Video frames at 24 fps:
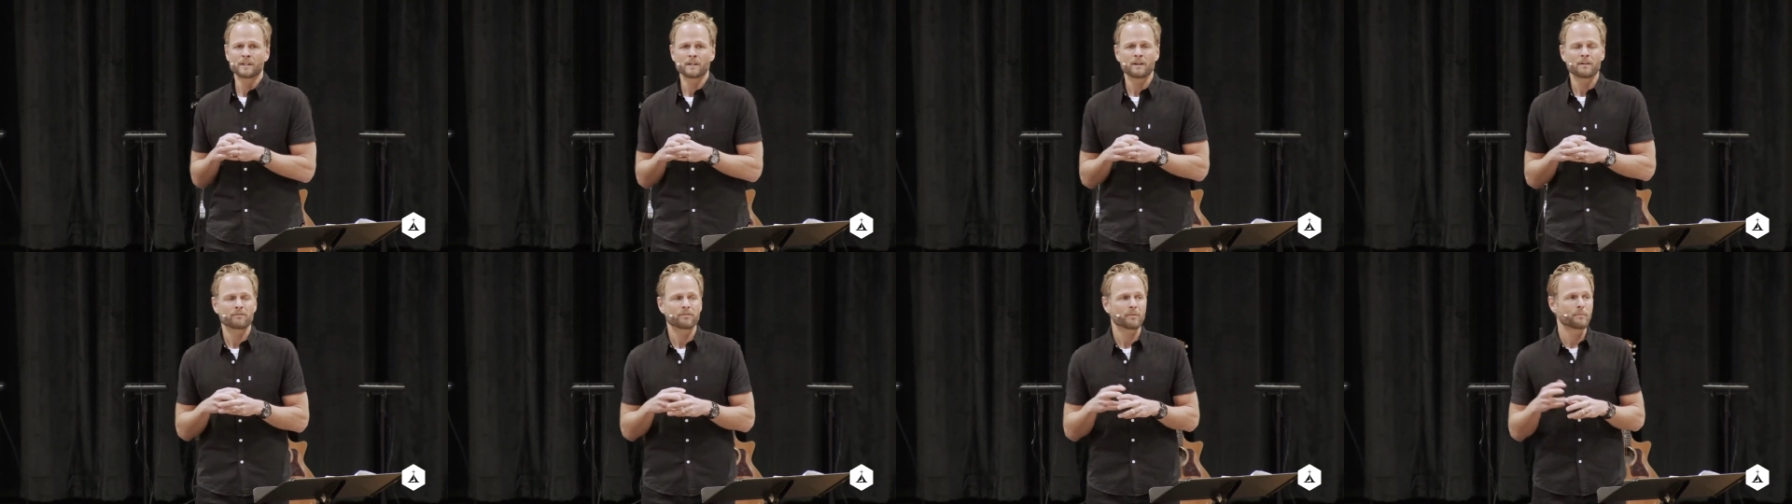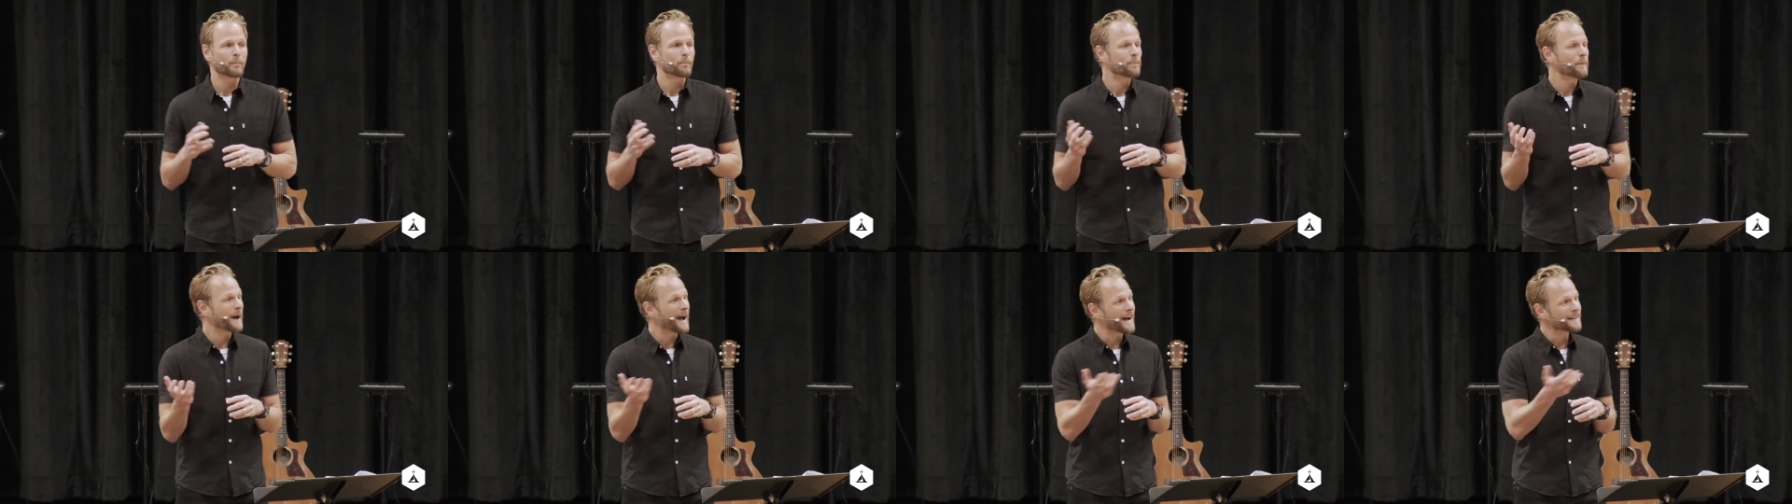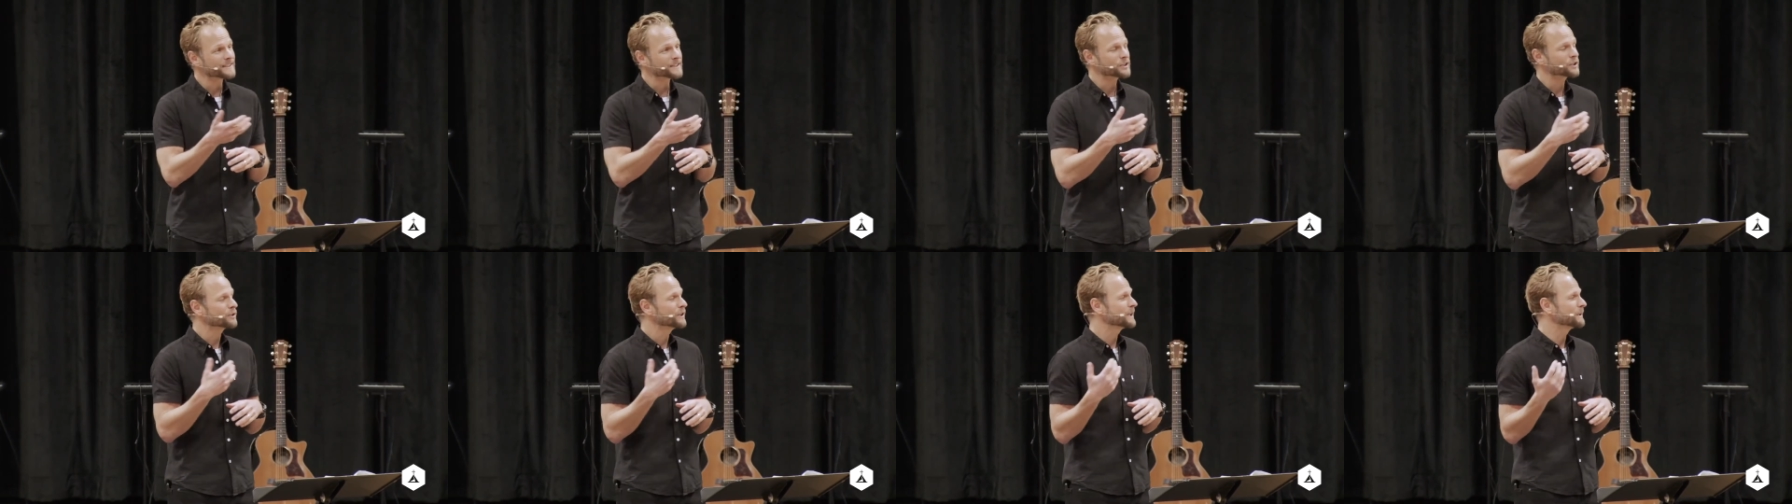from a
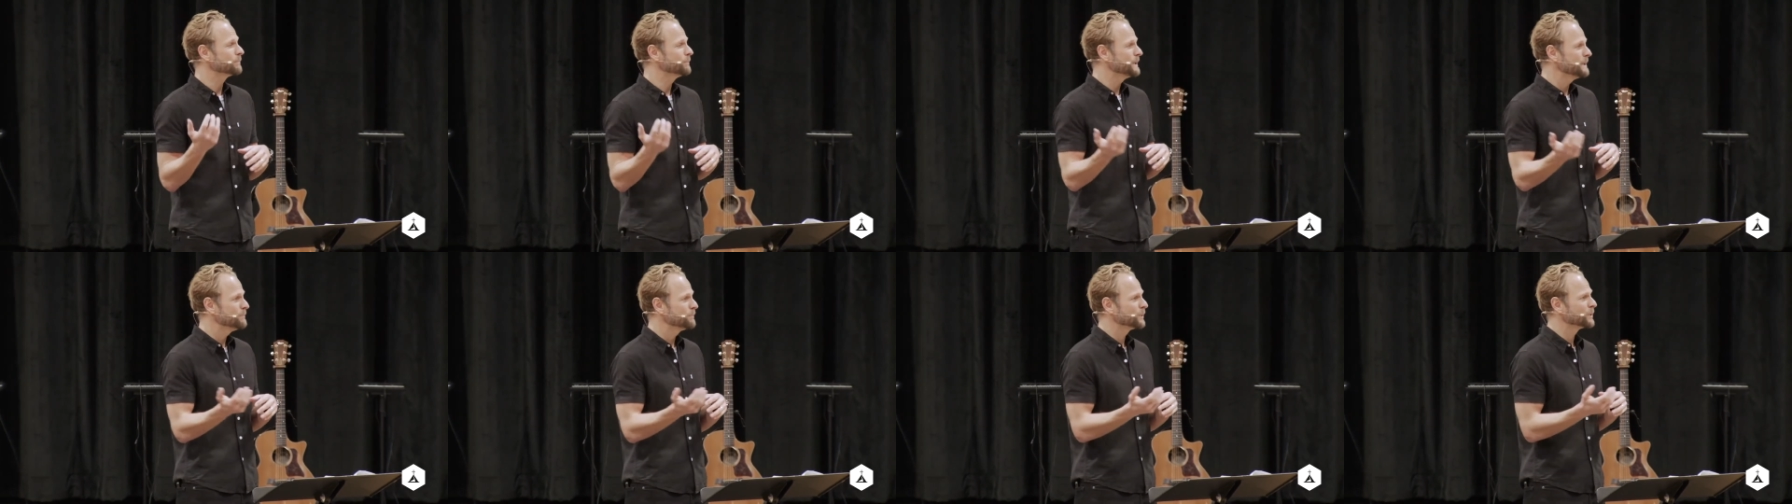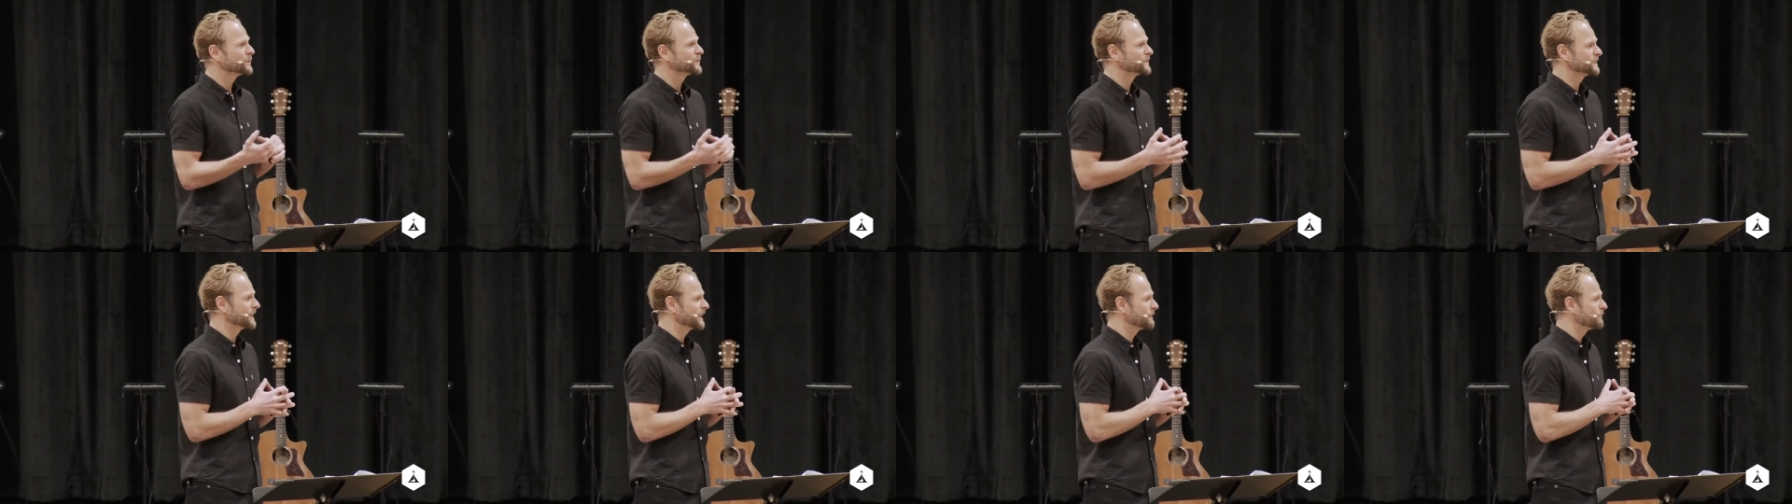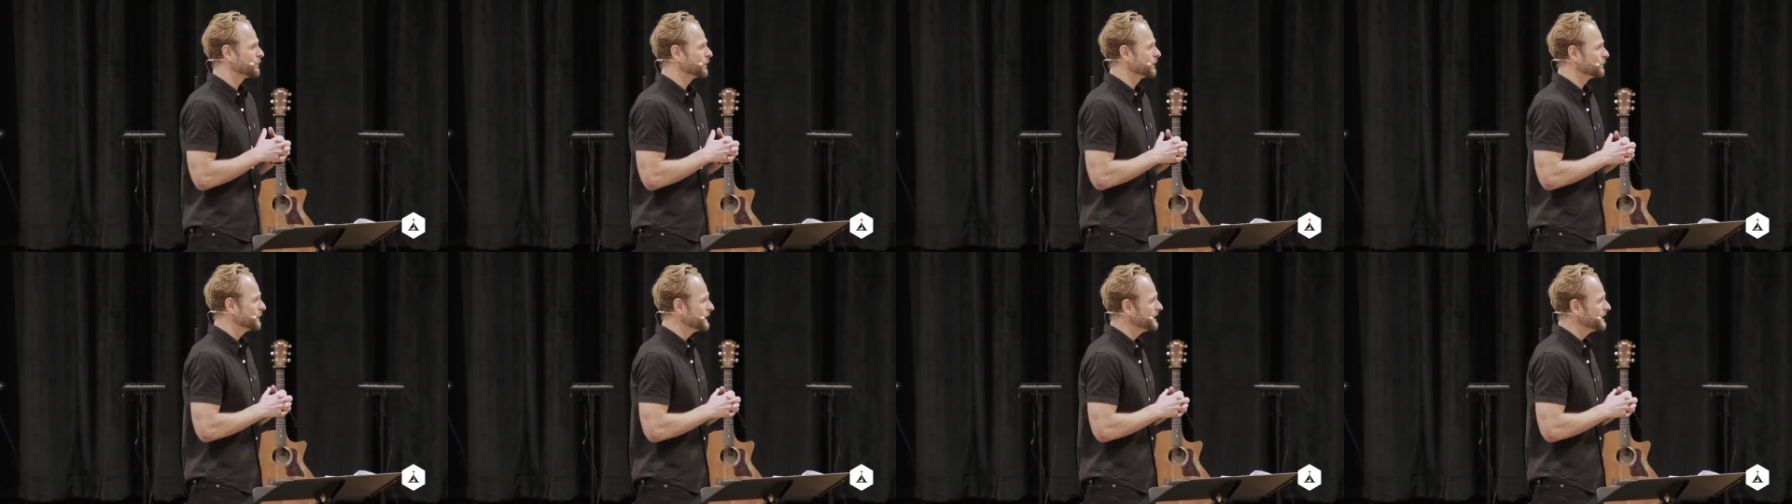pastoring people standpoint.